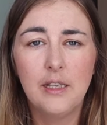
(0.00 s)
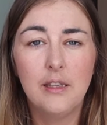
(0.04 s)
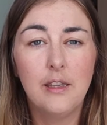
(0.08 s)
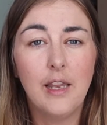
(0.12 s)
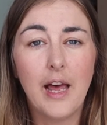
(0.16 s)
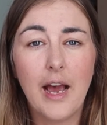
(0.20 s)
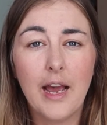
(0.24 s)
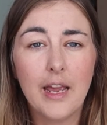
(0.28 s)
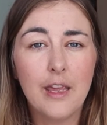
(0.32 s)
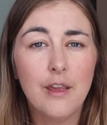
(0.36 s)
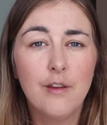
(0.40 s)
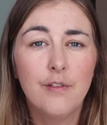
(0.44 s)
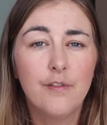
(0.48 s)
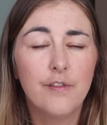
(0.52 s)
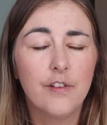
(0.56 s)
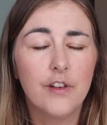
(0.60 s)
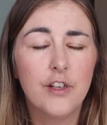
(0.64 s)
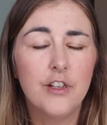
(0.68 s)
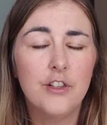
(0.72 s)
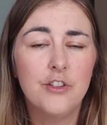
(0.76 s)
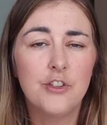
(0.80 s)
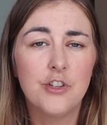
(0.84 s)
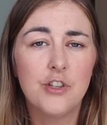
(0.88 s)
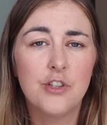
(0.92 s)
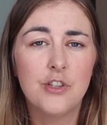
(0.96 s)
life
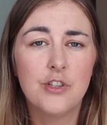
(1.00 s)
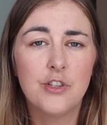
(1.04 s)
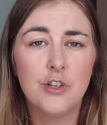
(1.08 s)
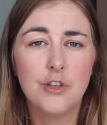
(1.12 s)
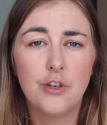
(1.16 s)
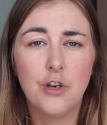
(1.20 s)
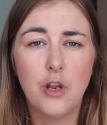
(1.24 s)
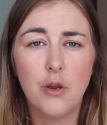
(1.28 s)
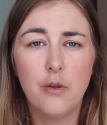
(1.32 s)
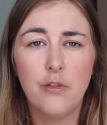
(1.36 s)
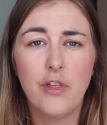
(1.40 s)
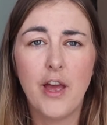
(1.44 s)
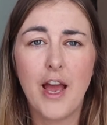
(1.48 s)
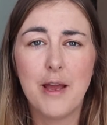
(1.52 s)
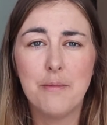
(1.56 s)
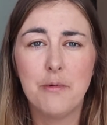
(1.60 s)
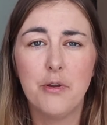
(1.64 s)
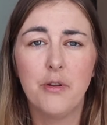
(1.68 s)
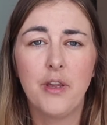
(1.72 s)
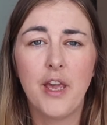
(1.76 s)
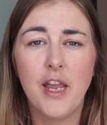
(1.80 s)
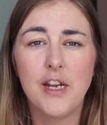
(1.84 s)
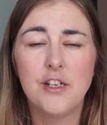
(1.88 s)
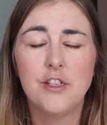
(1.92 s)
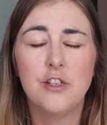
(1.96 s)
and just know that I'm
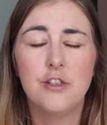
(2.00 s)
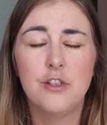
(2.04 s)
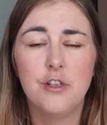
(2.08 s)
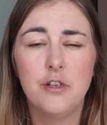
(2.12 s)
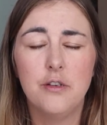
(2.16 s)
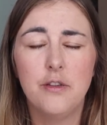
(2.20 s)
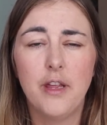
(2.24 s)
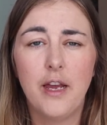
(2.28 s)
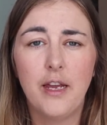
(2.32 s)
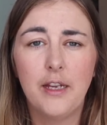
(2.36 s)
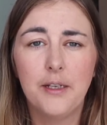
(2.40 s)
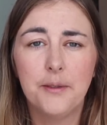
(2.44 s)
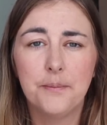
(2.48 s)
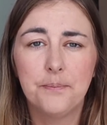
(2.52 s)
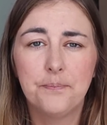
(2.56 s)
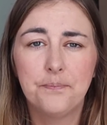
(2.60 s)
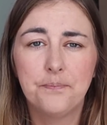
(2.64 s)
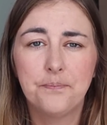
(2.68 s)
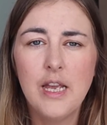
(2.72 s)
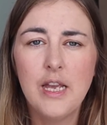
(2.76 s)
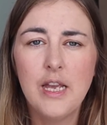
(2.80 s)
okay to do that.